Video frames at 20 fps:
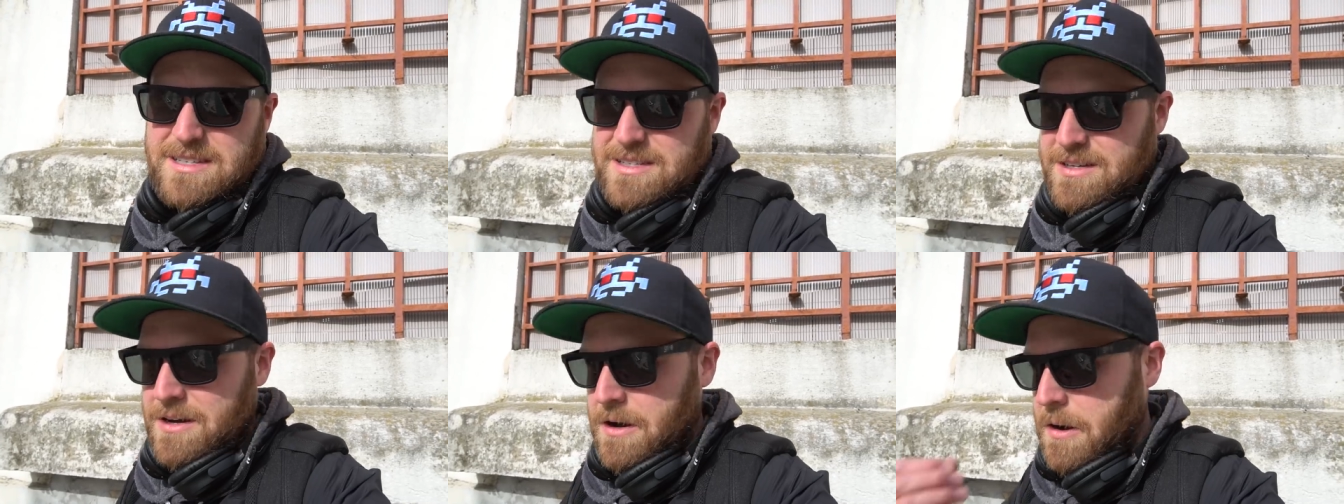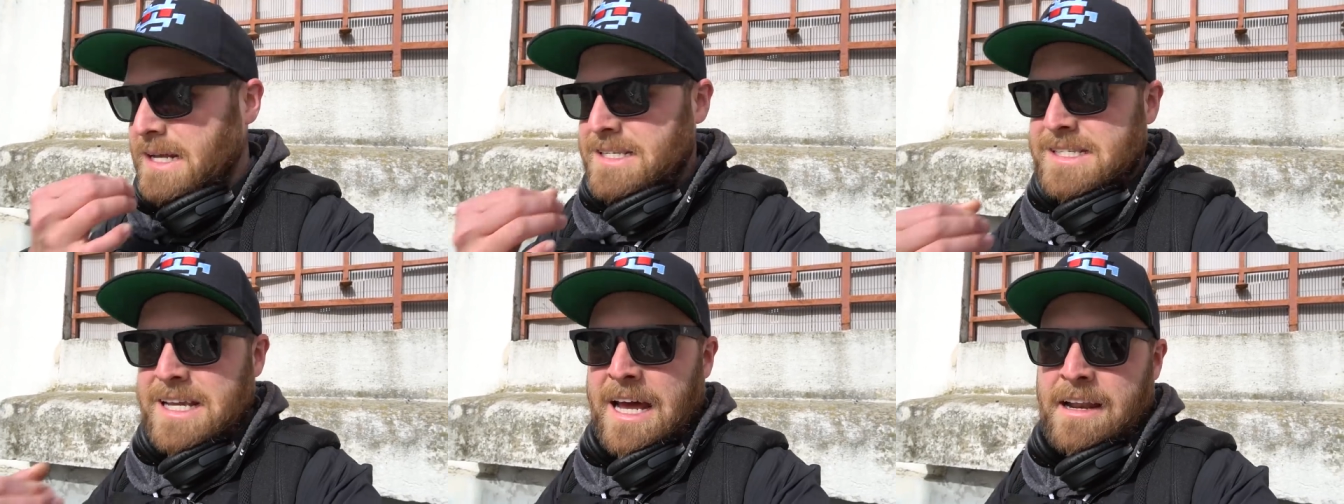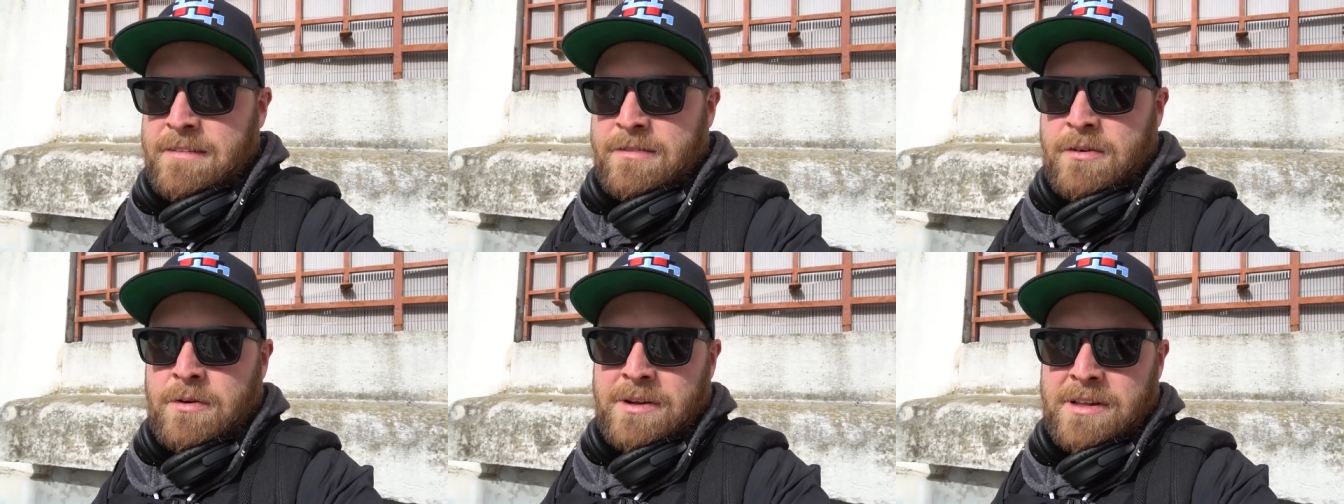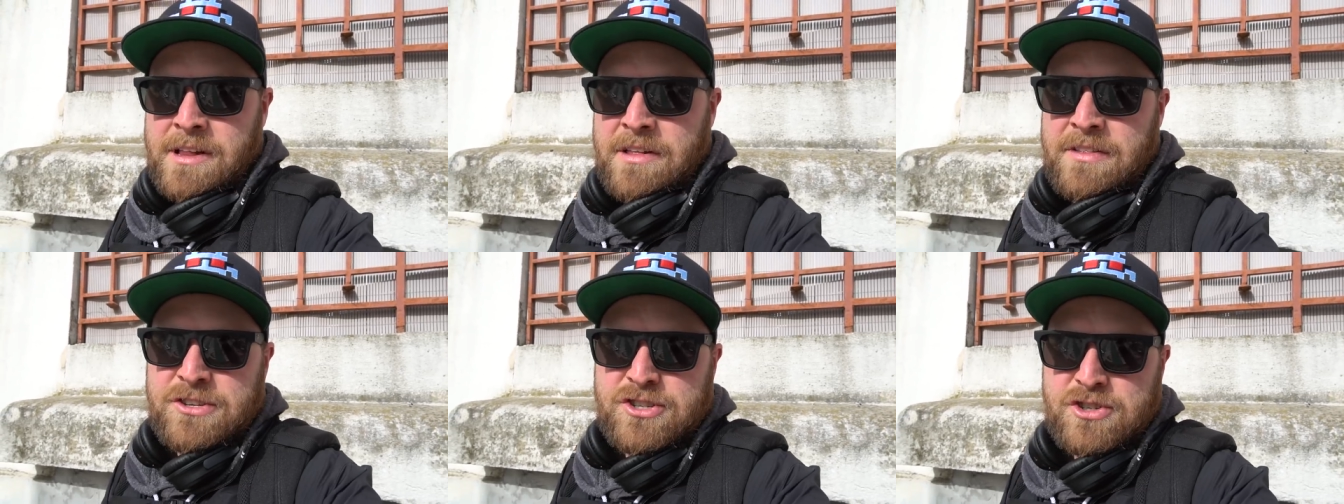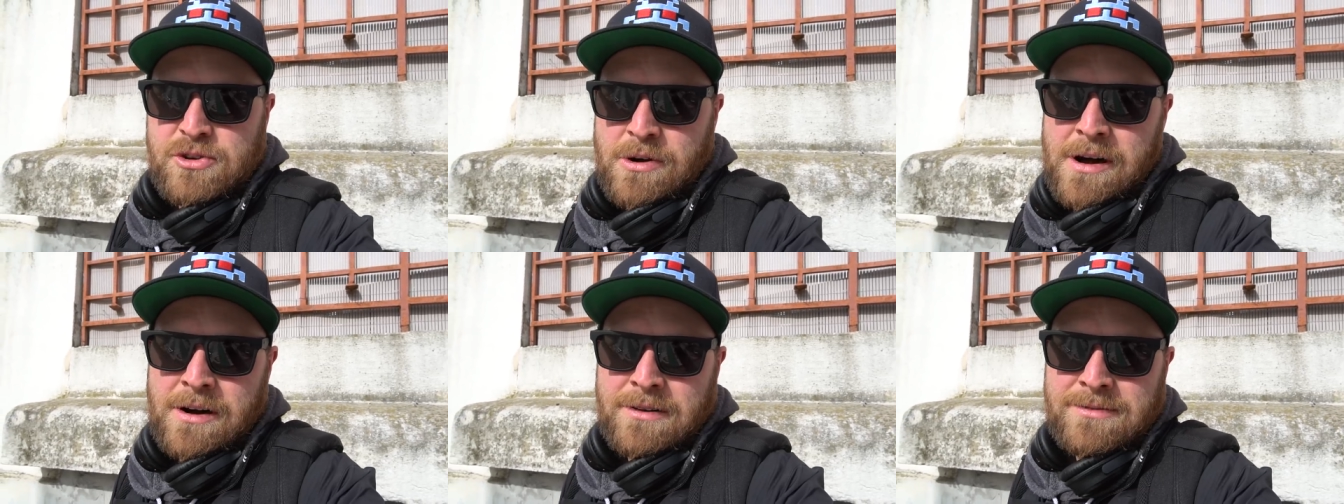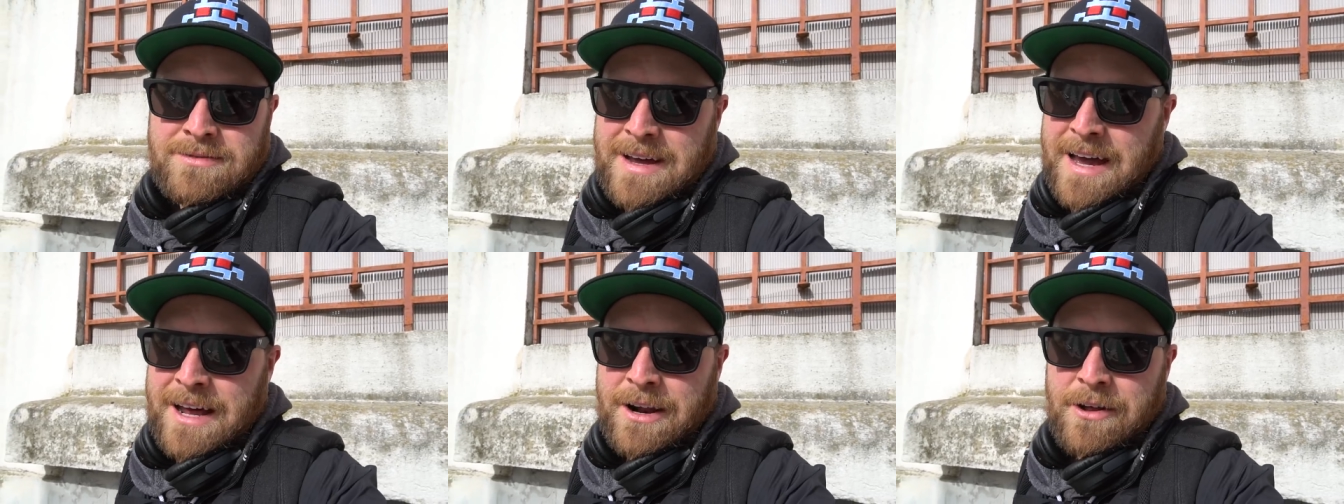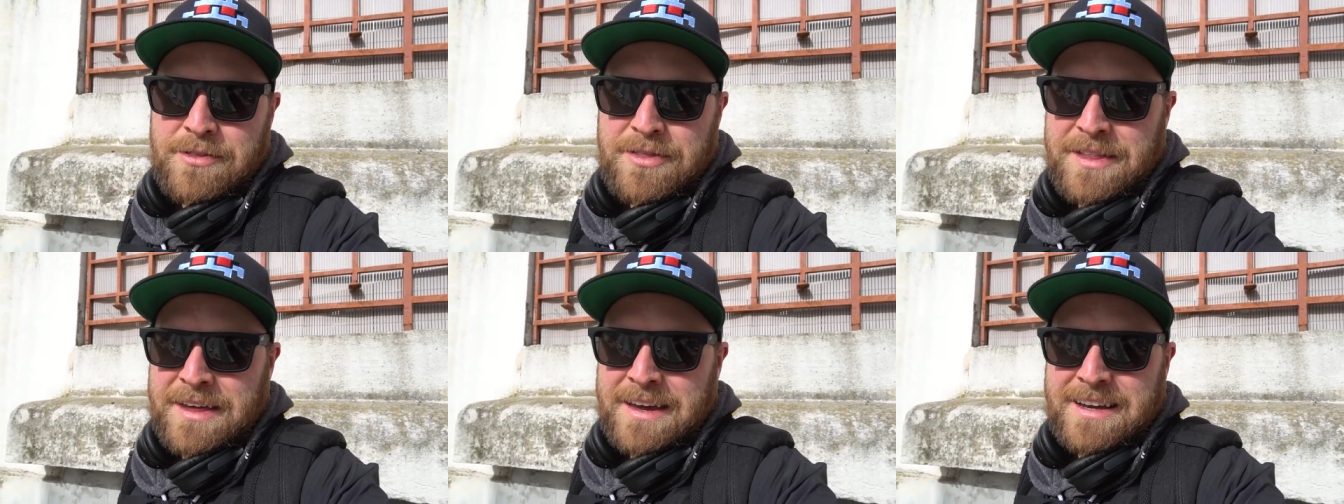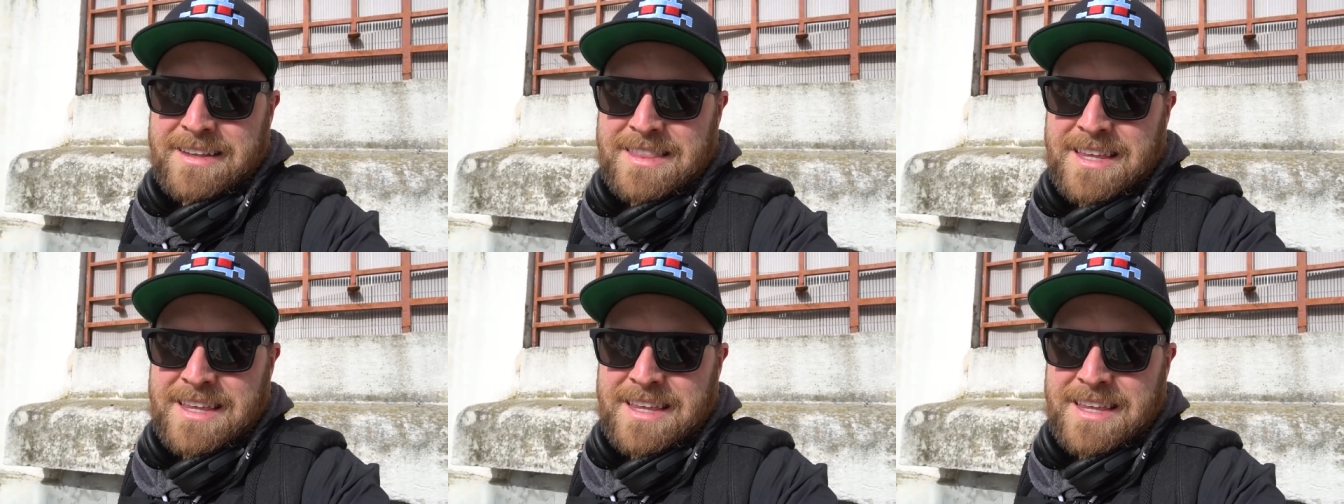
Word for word: So it's not even really the drone, I don't think.